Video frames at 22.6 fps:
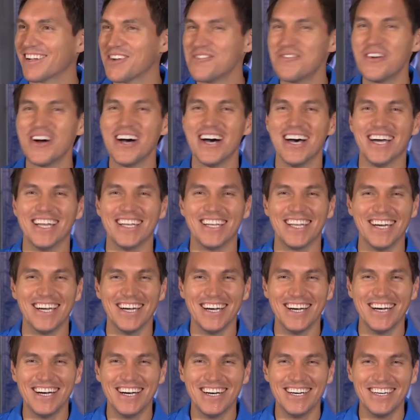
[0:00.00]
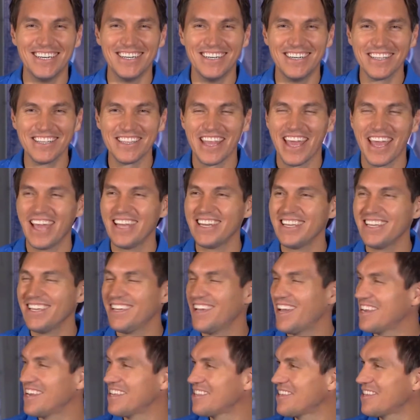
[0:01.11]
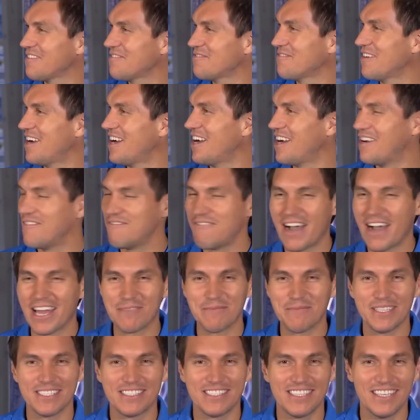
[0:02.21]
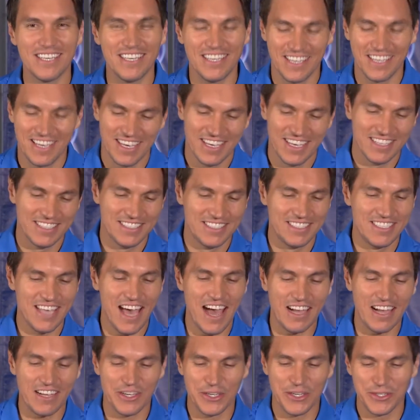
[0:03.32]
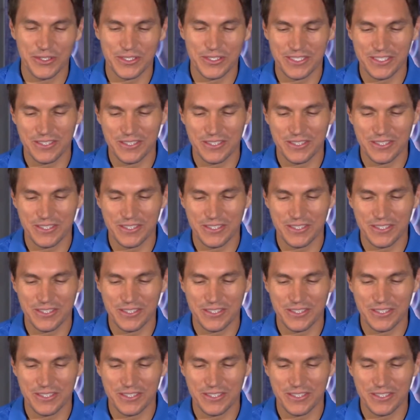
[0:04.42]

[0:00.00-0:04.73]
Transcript: Come on. Anything. Vitamin T. Right. Tacos,